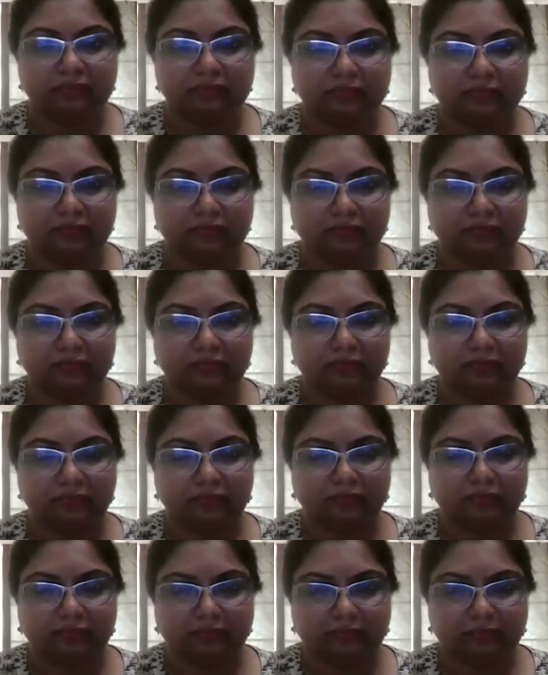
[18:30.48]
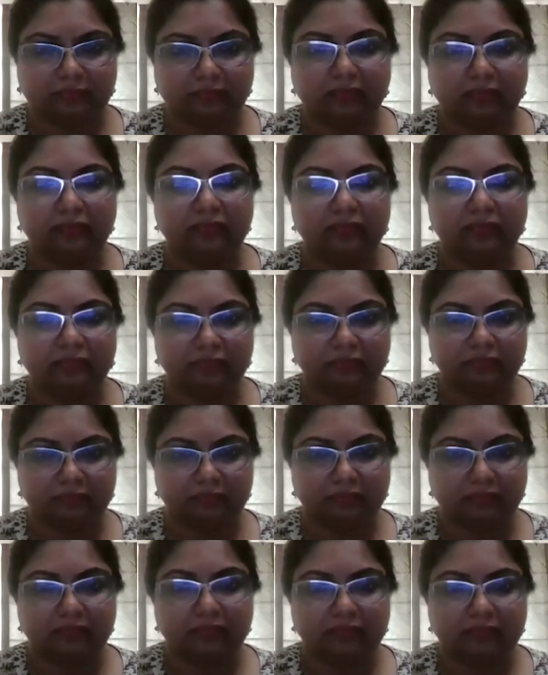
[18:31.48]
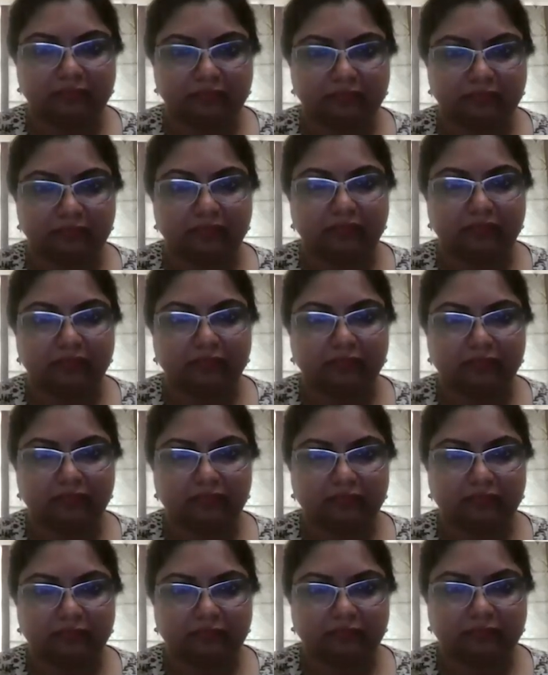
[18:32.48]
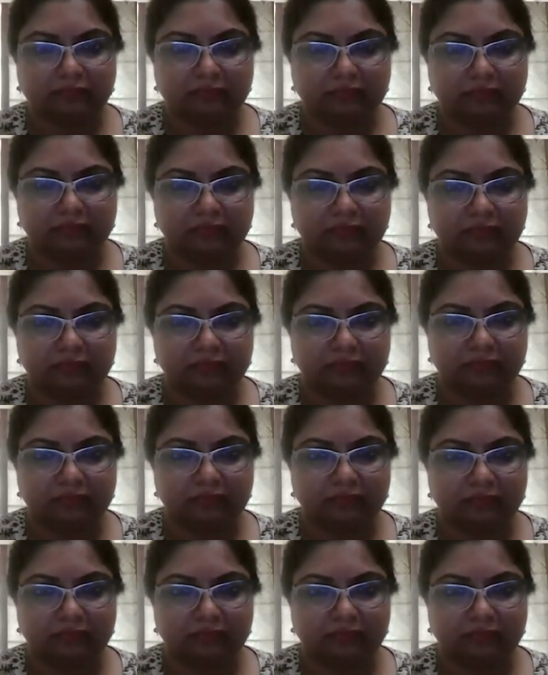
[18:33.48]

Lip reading: [no speech]